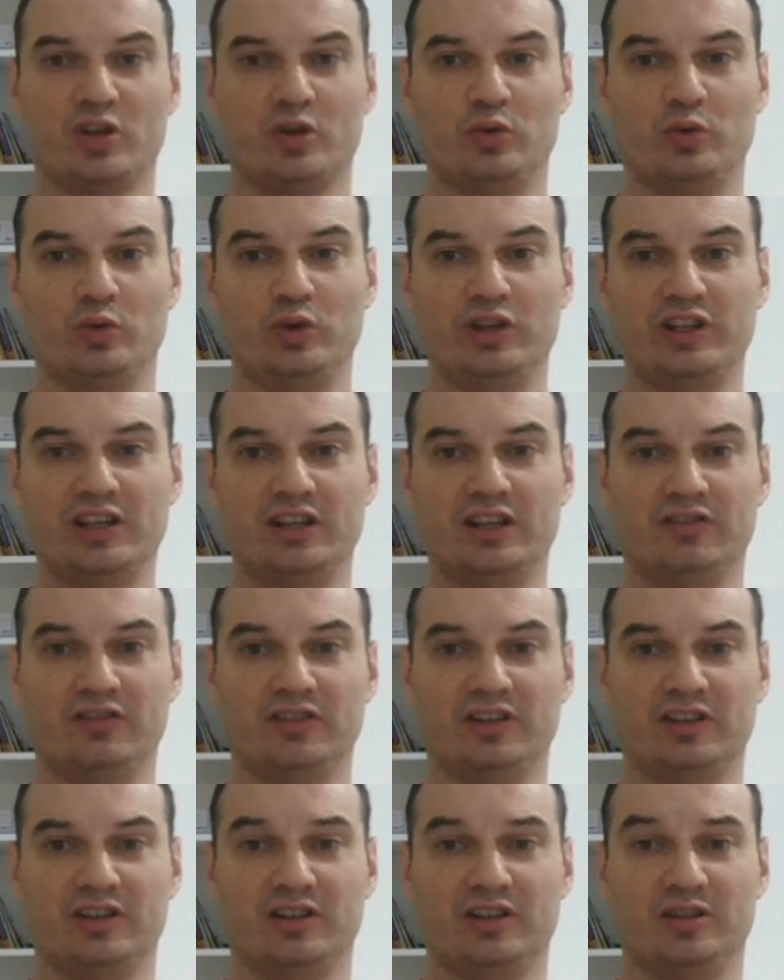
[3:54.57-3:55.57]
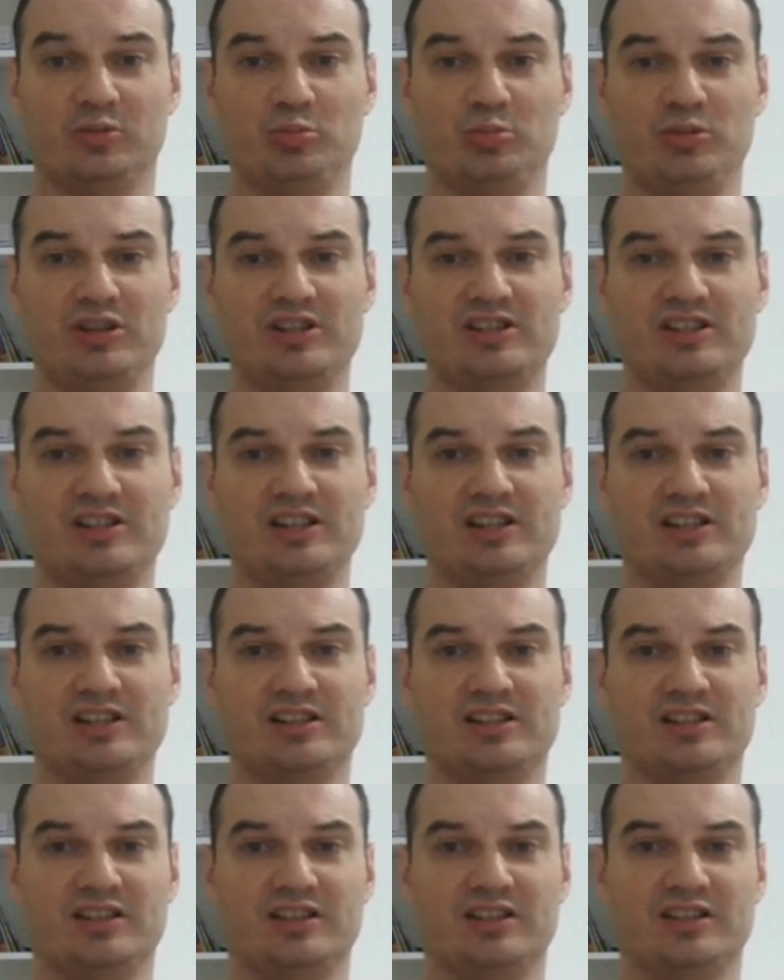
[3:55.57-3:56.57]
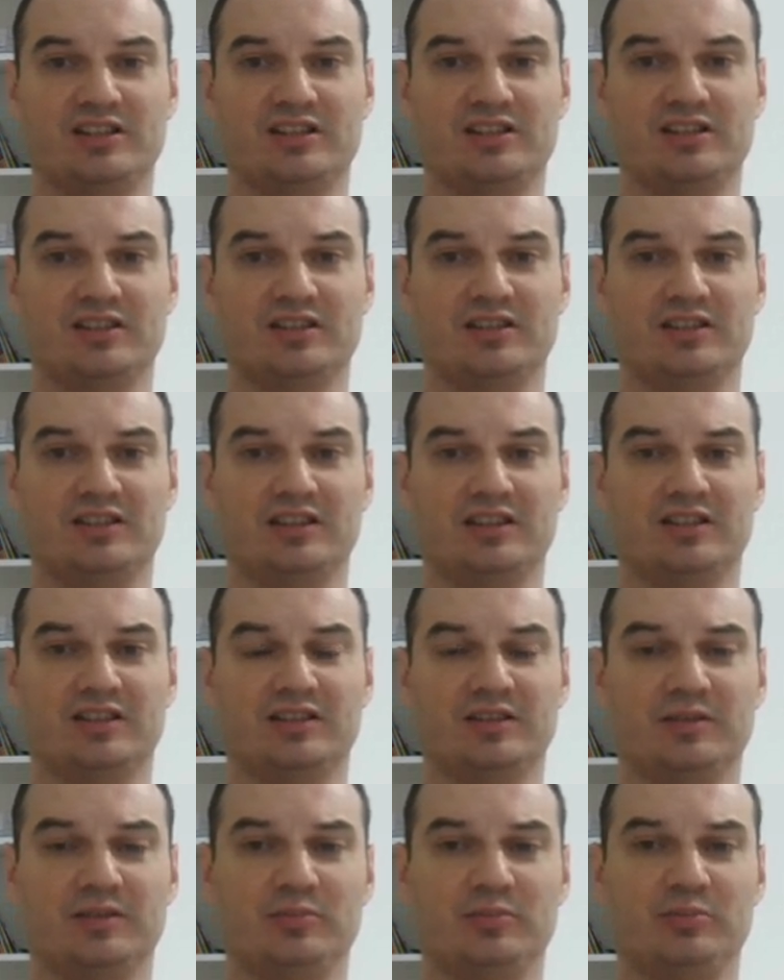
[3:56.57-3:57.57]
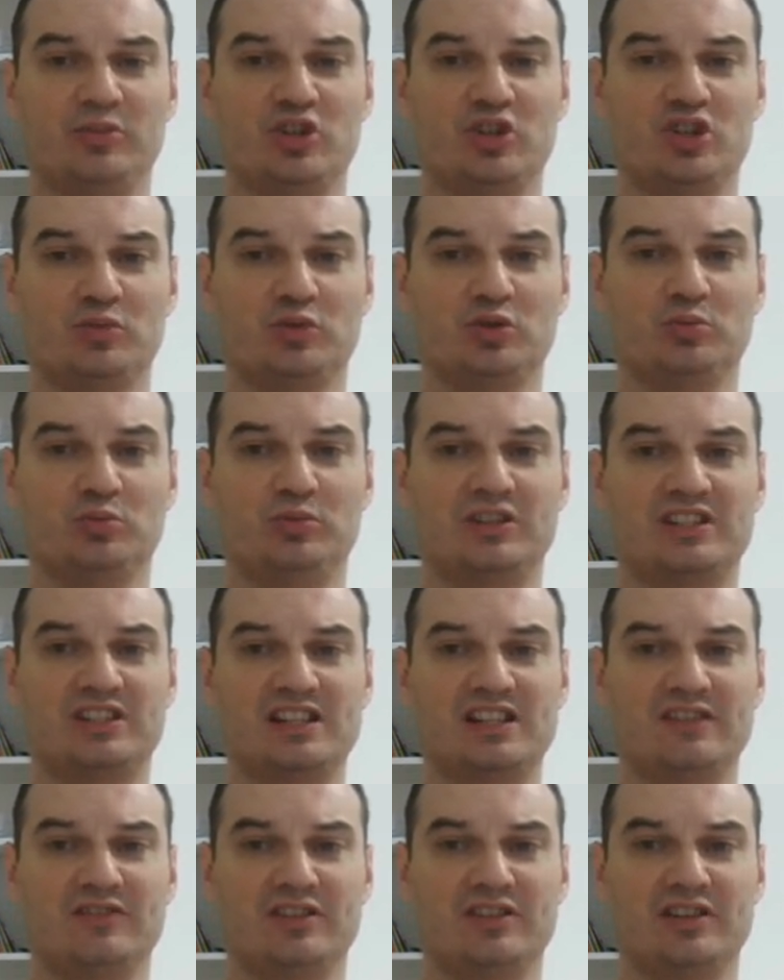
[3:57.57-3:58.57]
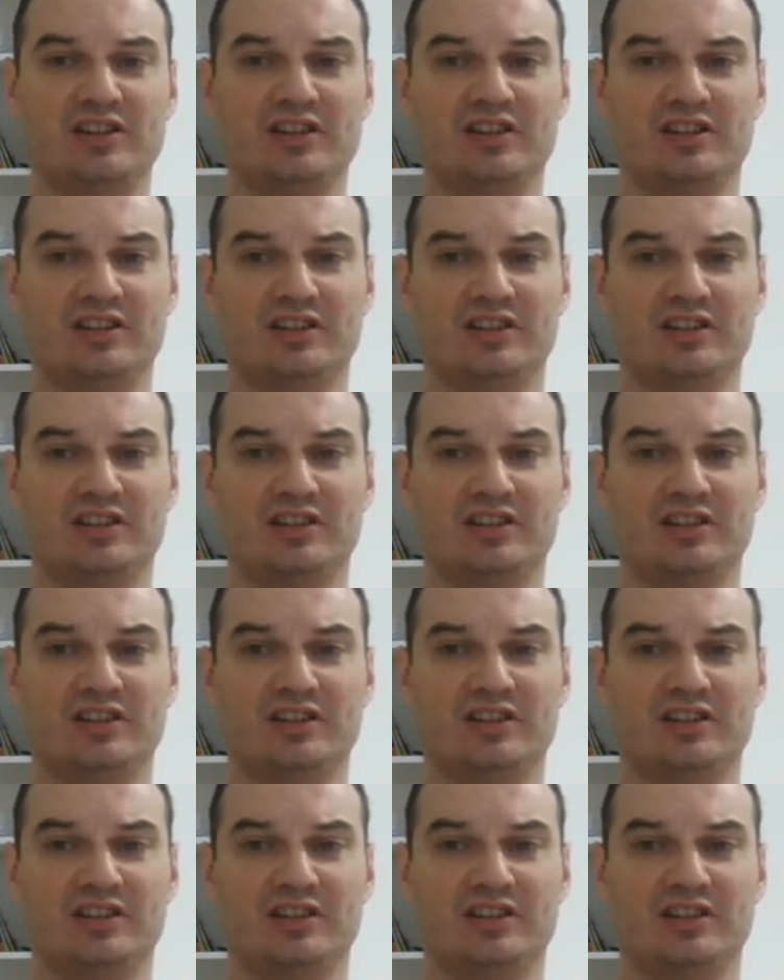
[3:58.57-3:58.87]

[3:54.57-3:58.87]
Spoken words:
We have b6, bishop to b7,